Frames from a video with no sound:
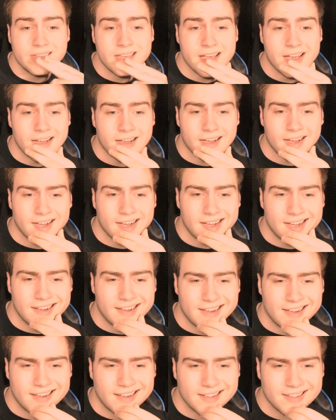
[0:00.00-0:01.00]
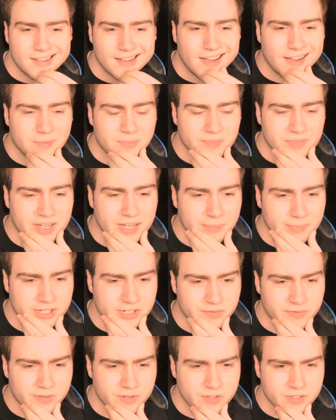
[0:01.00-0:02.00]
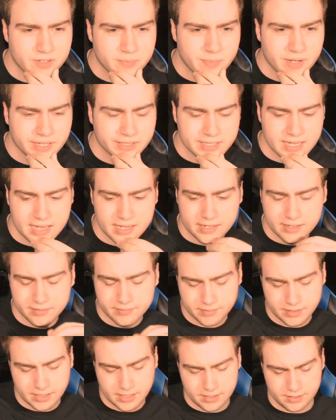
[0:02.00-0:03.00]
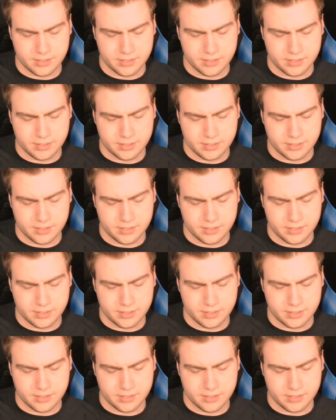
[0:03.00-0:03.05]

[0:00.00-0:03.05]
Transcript: yeah, I'm confused about that.